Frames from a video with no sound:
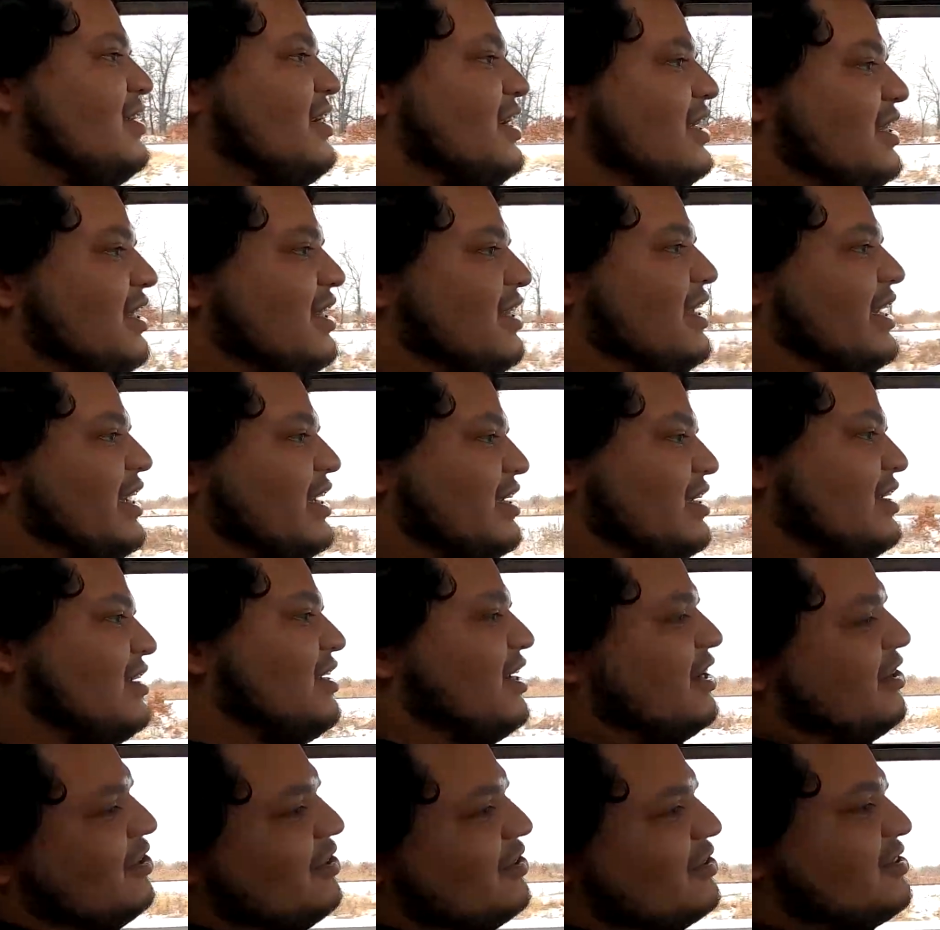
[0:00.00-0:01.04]
And then like
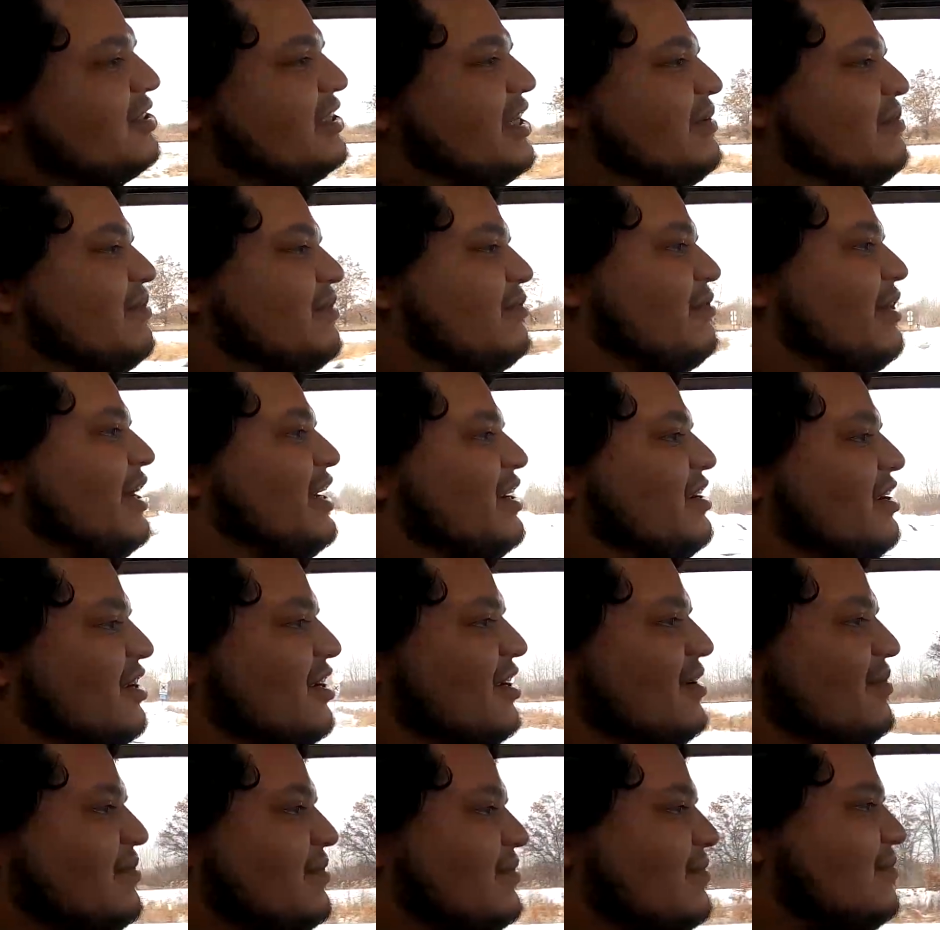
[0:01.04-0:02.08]
I go to sleep, wake
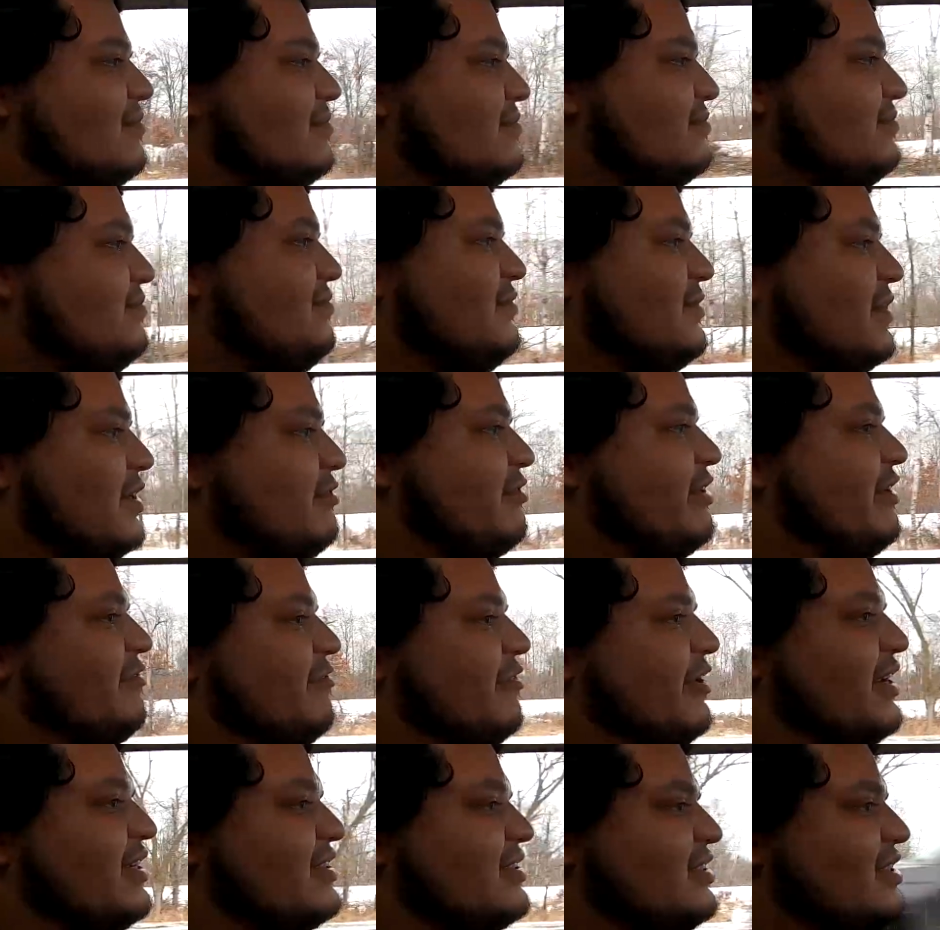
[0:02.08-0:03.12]
up,
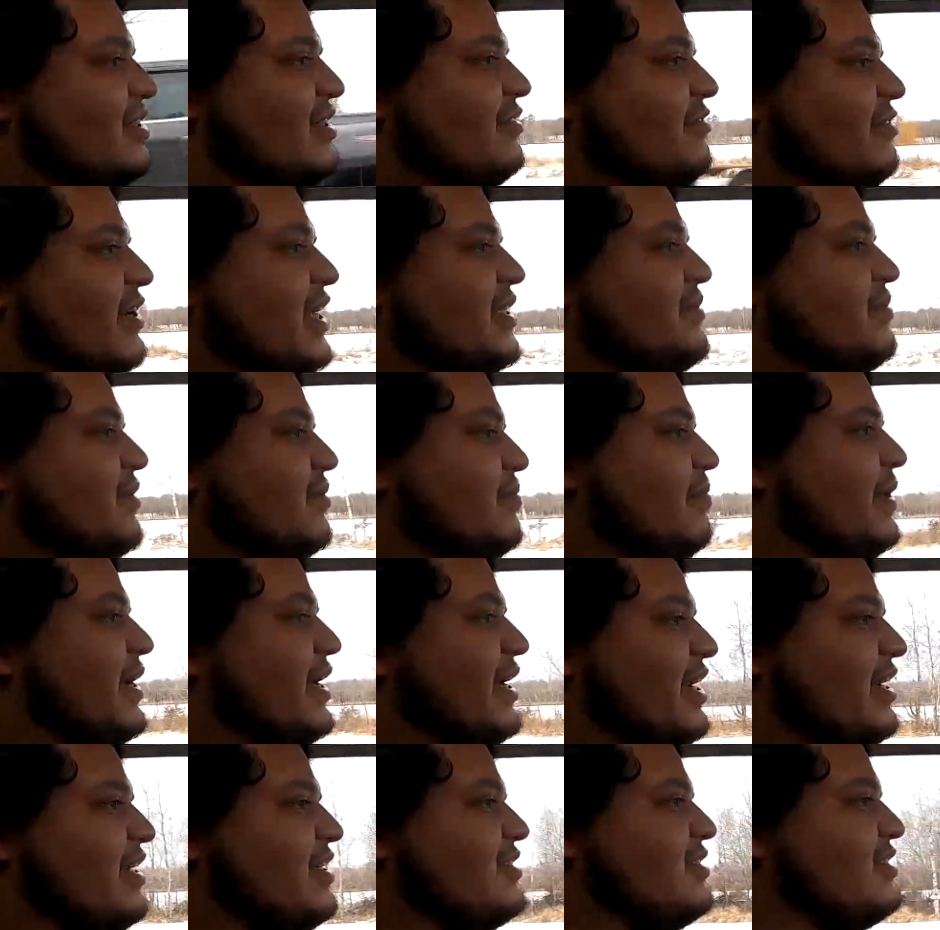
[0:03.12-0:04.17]
refresh the Facebook
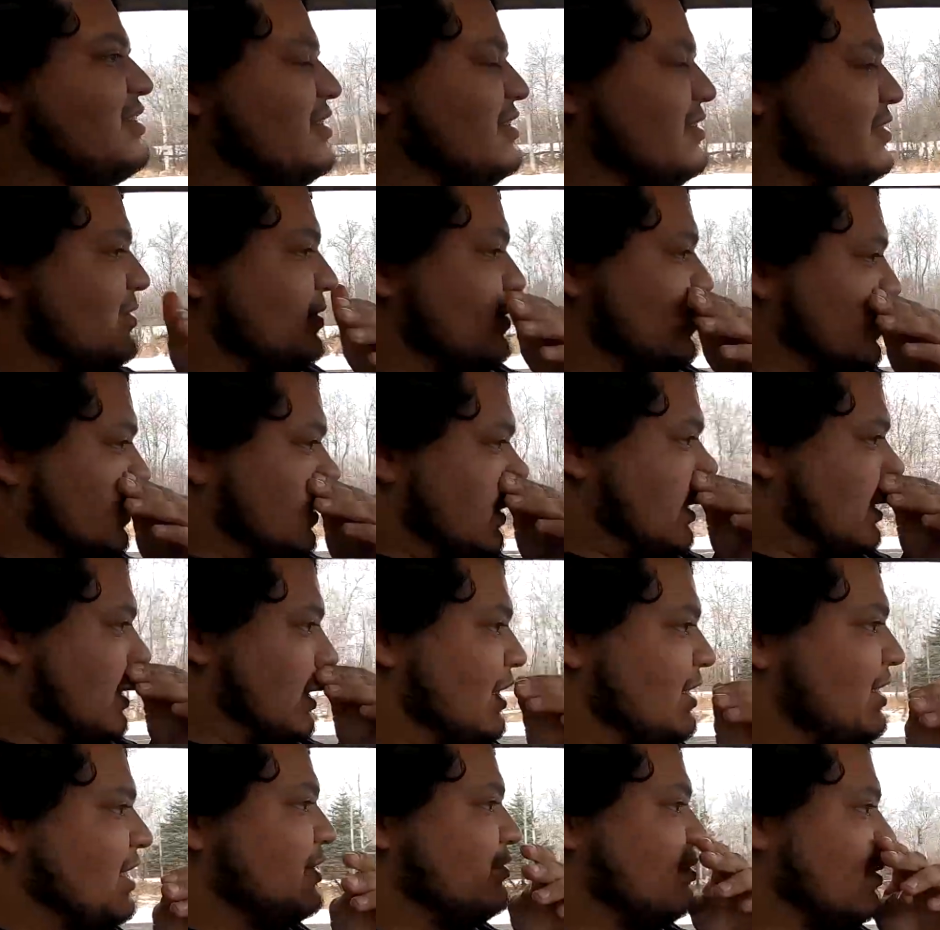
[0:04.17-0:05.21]
page, and
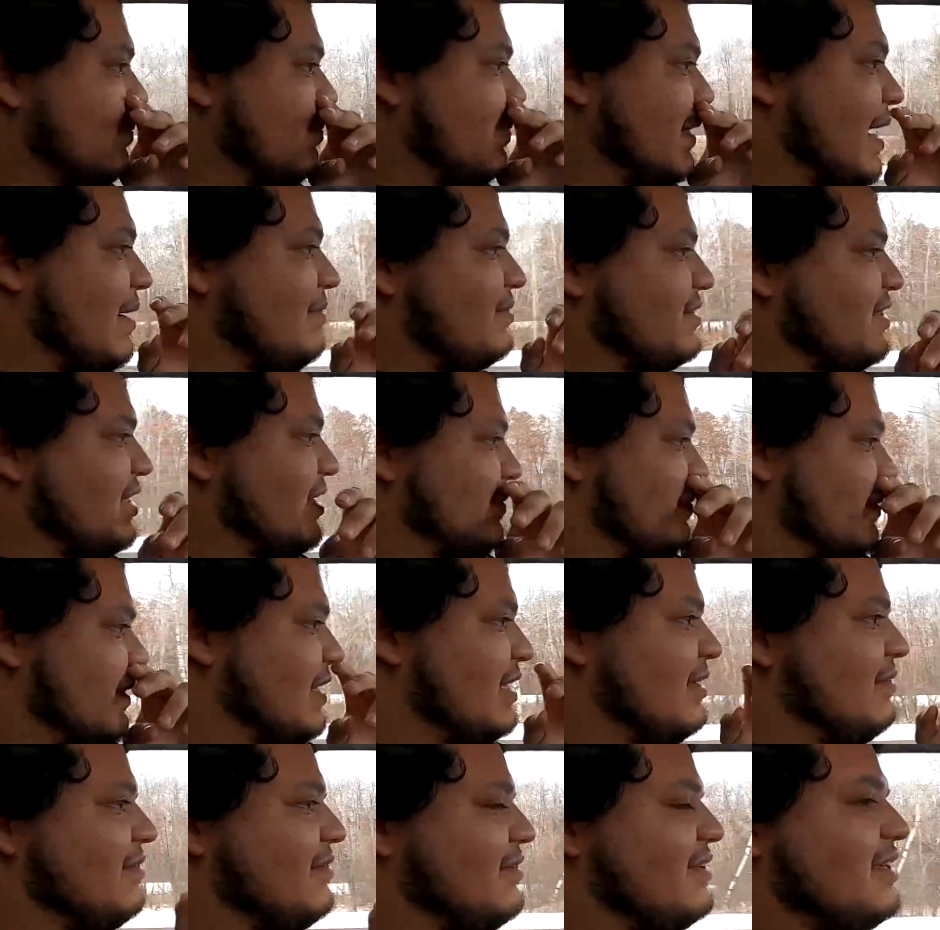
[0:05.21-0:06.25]
then this one pops up,
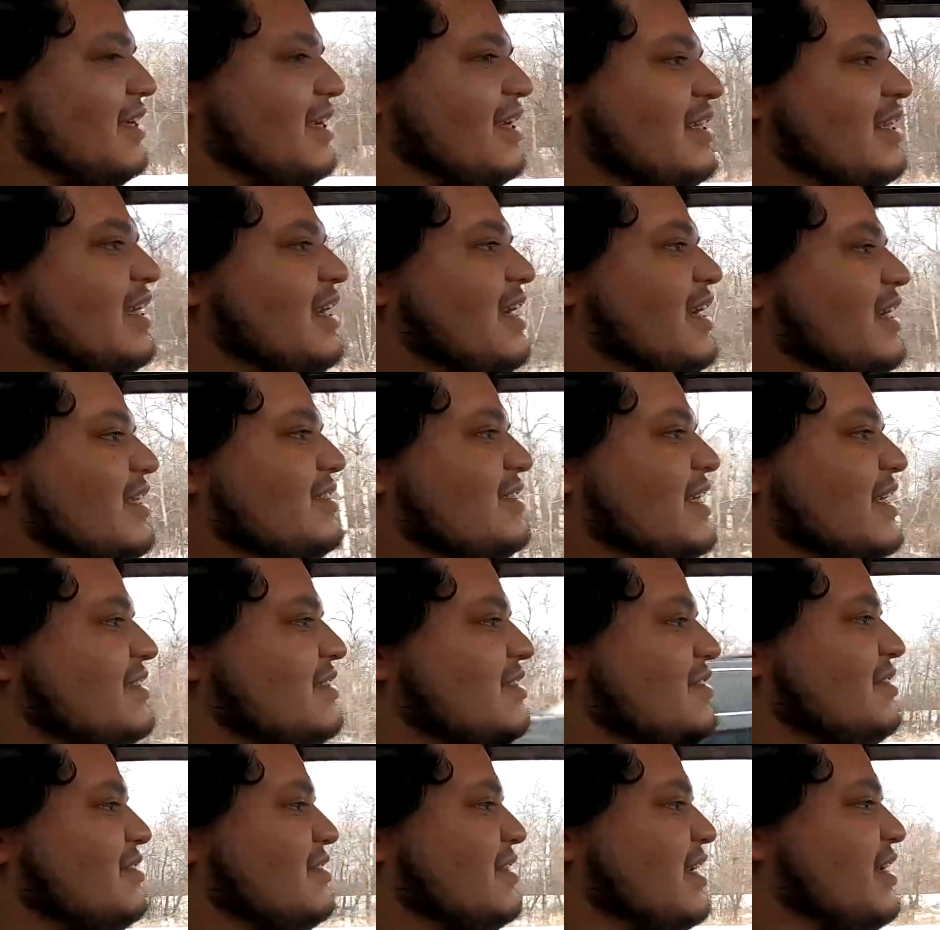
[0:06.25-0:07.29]
and I
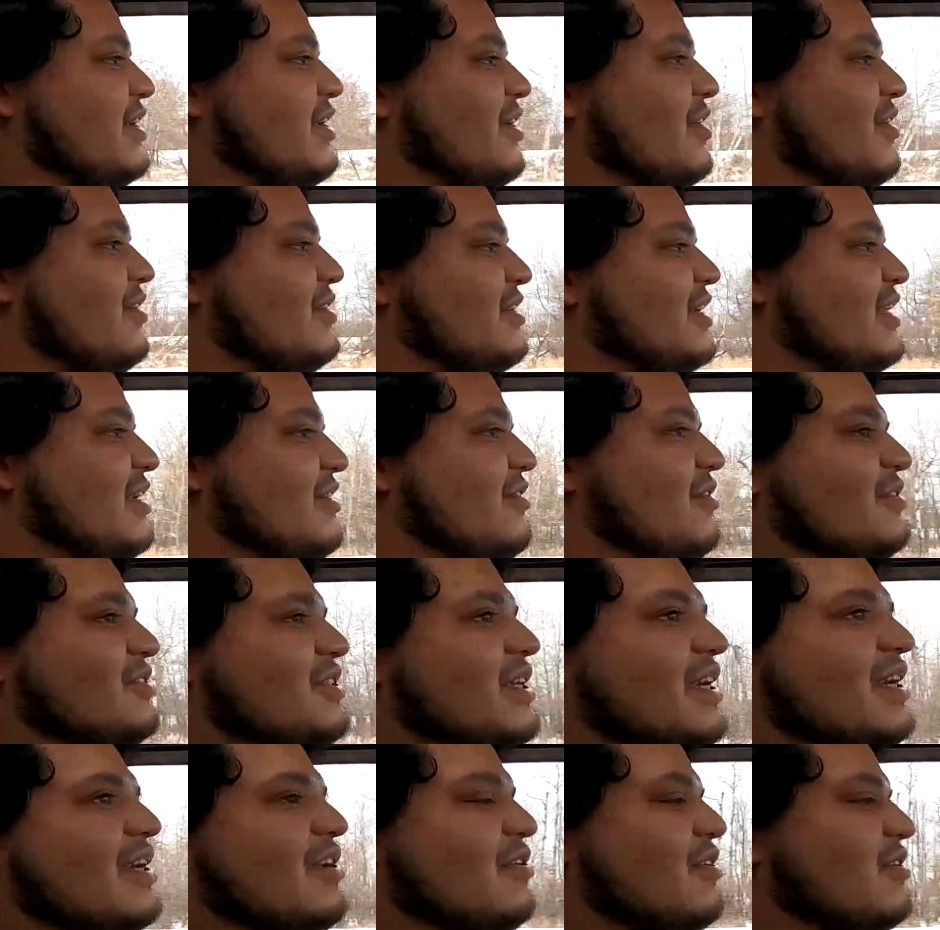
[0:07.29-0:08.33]
text him like, yo, can I go
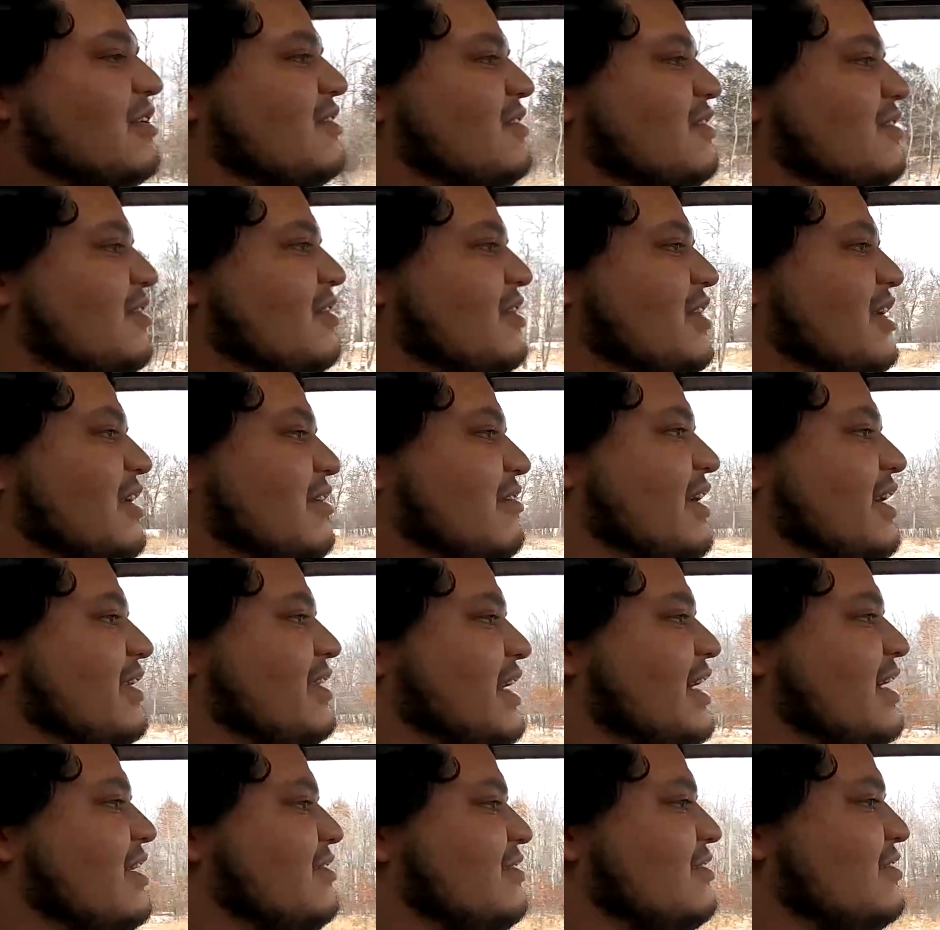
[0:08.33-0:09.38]
take a look at it right
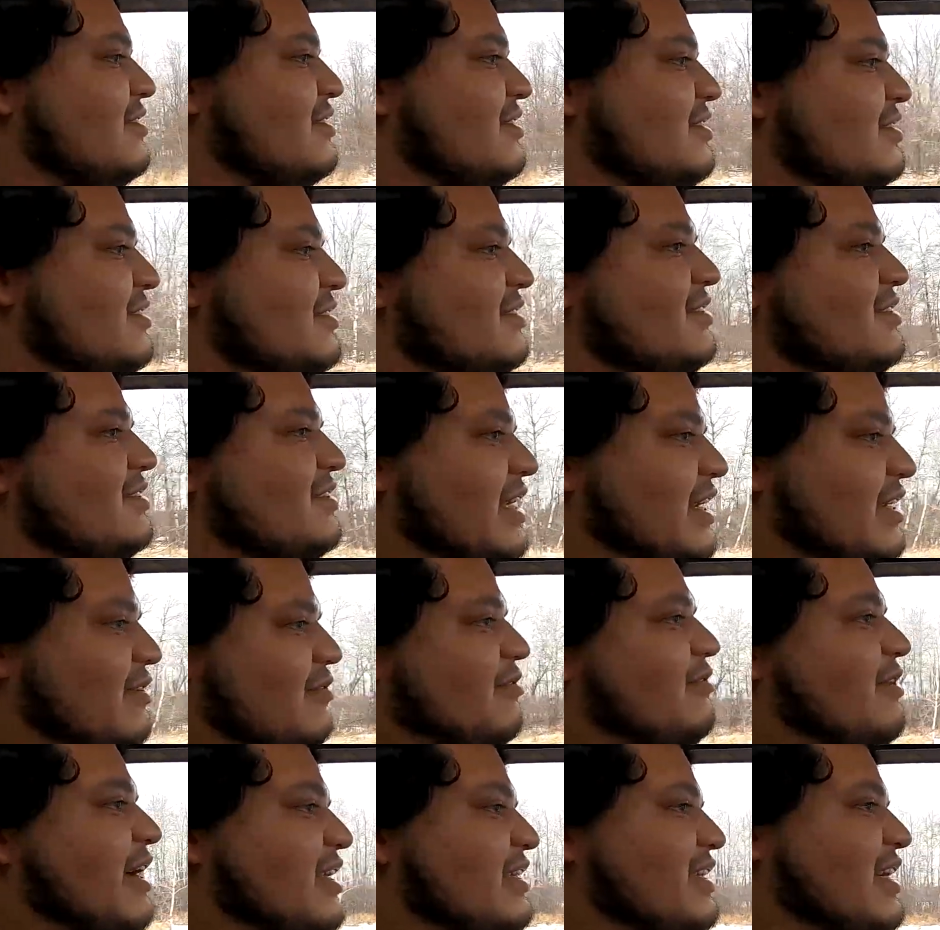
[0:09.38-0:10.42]
now? Like
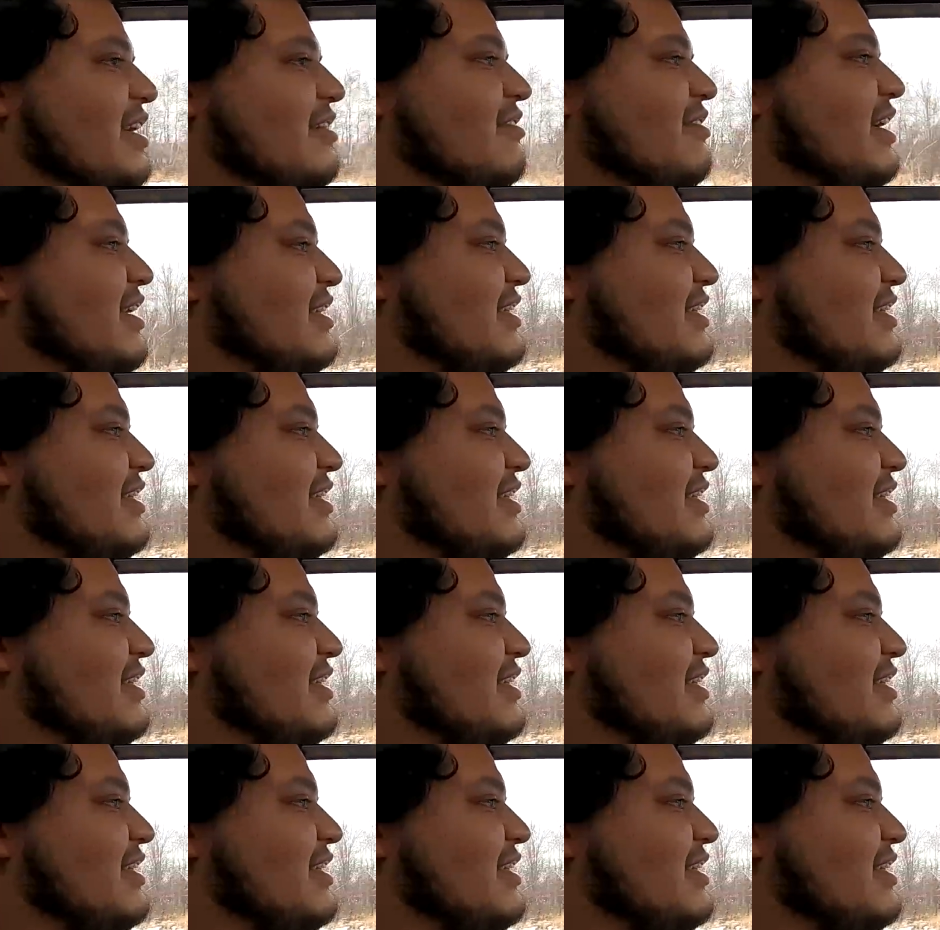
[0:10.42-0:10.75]
right now,